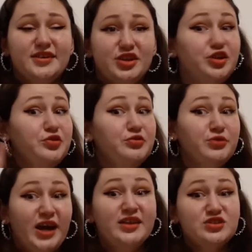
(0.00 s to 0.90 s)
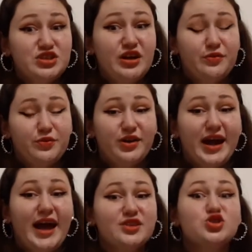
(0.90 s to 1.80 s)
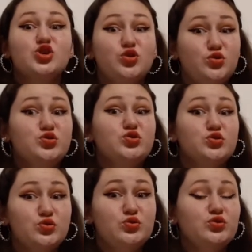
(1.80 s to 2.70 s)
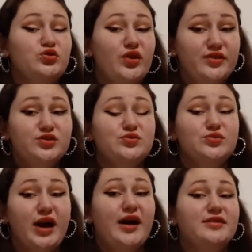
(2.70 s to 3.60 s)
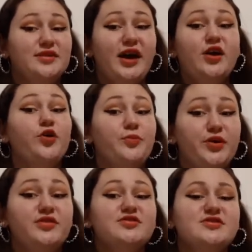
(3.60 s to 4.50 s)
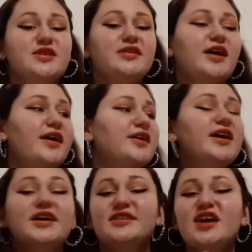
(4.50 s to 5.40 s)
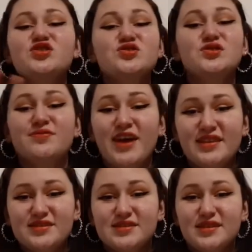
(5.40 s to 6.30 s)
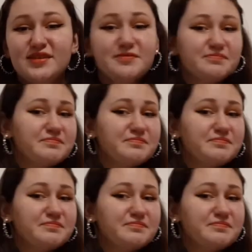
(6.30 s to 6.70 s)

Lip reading: You get in jail for that, so you do not do that. I hope you understand that. That's just fantasy.